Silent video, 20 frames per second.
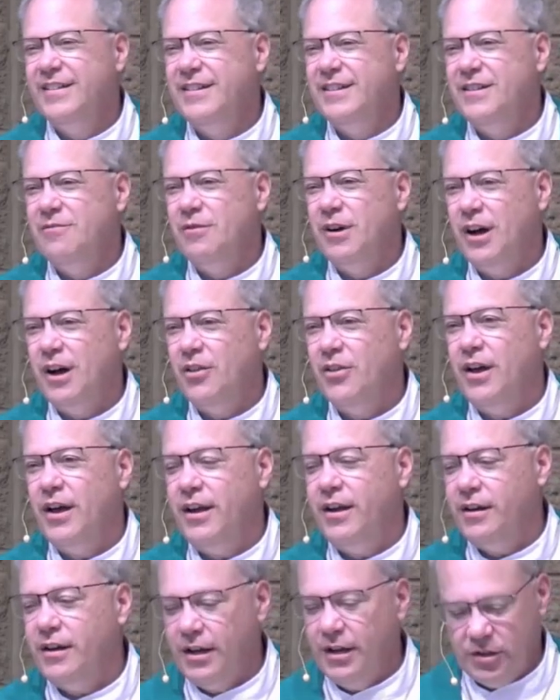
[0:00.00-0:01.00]
well,
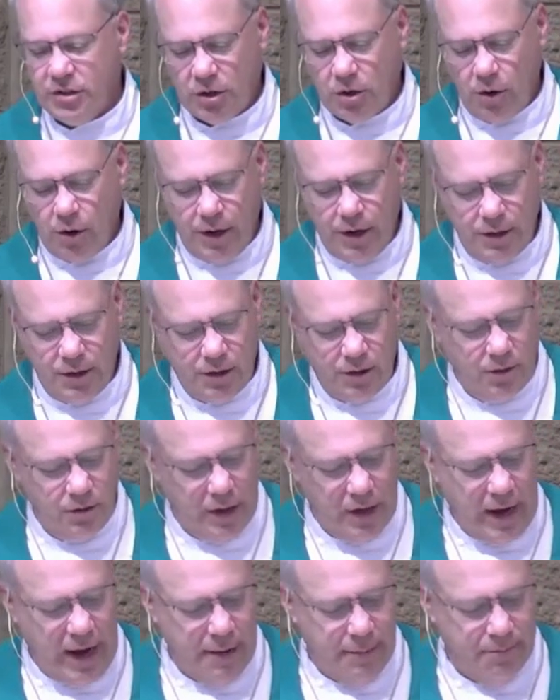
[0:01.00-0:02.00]
then it's going to
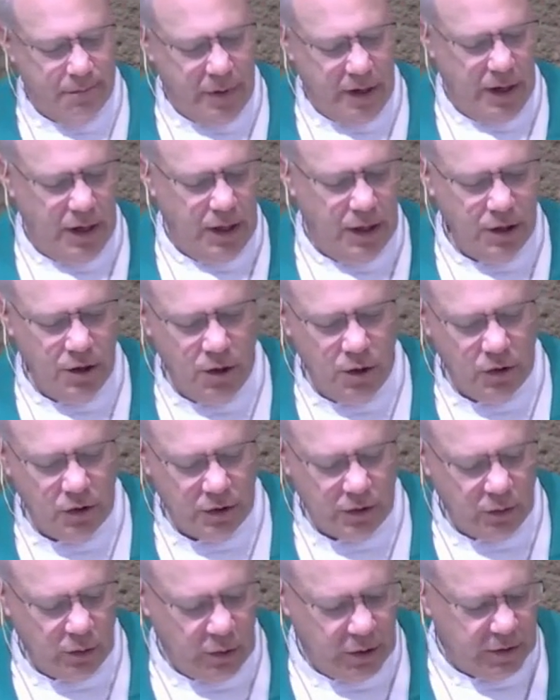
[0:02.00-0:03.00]
not be used
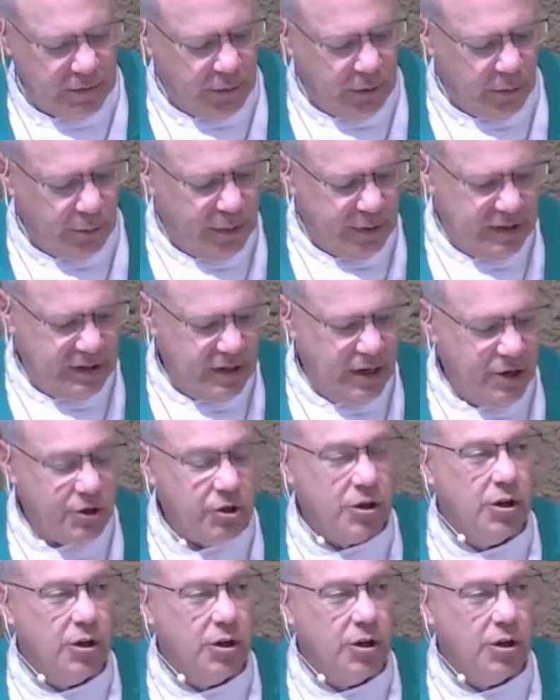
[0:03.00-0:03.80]
to its full potential.